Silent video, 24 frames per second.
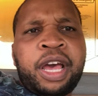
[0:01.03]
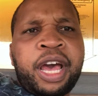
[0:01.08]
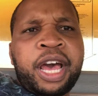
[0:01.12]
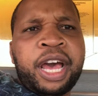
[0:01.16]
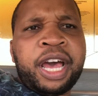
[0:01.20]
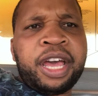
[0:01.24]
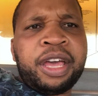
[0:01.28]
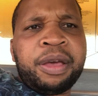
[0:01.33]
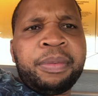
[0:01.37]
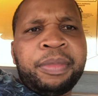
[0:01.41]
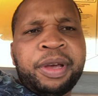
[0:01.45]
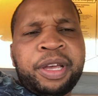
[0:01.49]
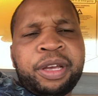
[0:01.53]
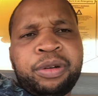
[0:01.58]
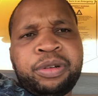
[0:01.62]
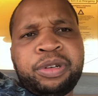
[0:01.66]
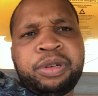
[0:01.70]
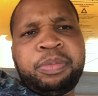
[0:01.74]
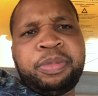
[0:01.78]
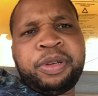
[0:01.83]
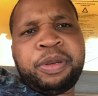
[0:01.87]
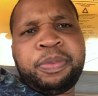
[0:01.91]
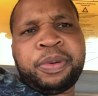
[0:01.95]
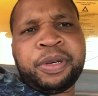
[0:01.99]
Hi, my
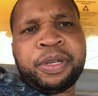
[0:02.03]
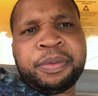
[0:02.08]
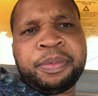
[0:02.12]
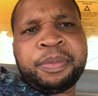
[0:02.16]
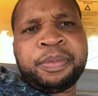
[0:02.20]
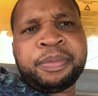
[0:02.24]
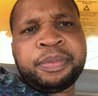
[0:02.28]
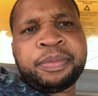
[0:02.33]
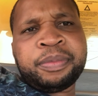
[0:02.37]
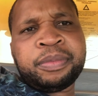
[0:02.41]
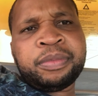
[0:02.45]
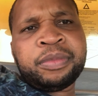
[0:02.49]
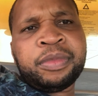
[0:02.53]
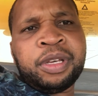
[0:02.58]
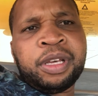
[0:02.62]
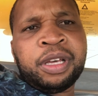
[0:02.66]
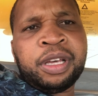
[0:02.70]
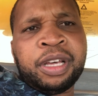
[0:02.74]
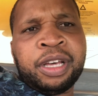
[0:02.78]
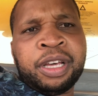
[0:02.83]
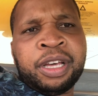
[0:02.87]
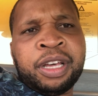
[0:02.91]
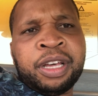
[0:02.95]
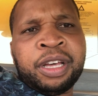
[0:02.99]
good people.
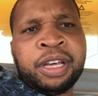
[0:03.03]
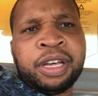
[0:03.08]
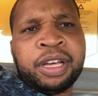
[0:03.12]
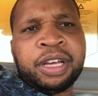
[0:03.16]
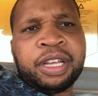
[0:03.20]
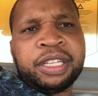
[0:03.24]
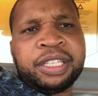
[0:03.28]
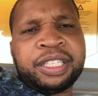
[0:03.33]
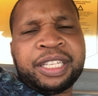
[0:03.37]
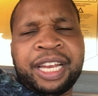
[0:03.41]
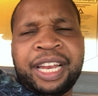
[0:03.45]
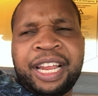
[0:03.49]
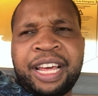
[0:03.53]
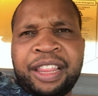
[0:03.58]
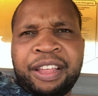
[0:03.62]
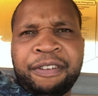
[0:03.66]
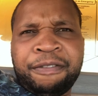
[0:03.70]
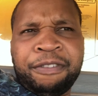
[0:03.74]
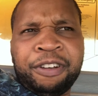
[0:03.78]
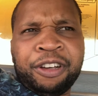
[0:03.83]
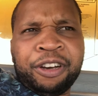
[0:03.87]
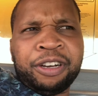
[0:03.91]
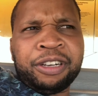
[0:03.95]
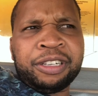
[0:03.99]
It's
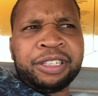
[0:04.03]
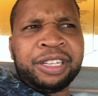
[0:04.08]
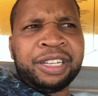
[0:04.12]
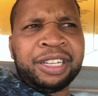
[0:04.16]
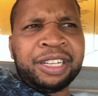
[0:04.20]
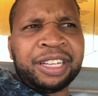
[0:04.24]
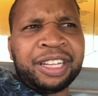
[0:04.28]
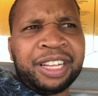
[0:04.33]
another vlog.